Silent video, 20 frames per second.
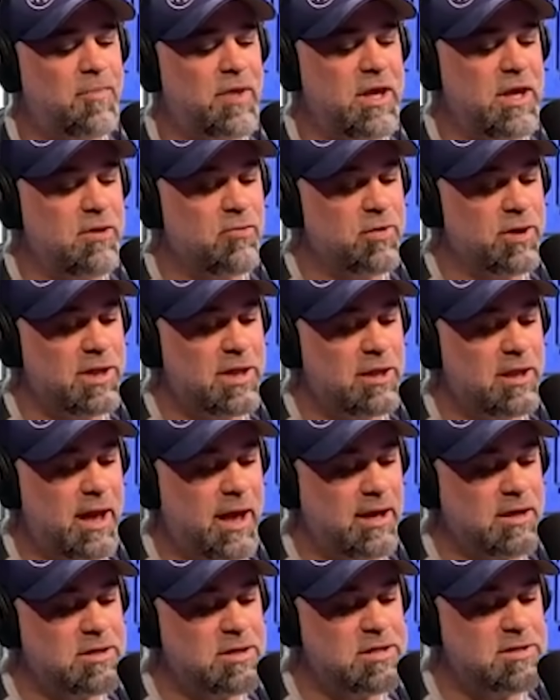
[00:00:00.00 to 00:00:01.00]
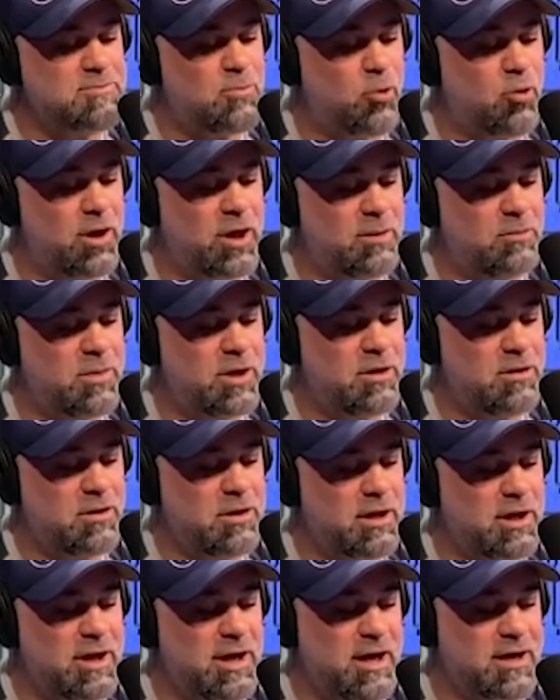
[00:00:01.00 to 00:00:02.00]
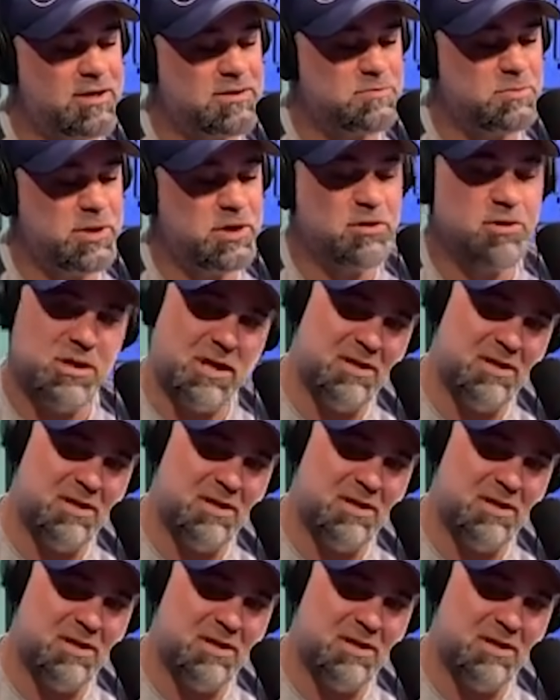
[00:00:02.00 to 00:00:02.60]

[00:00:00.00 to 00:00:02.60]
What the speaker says: He really liked his morning milk. He got his milk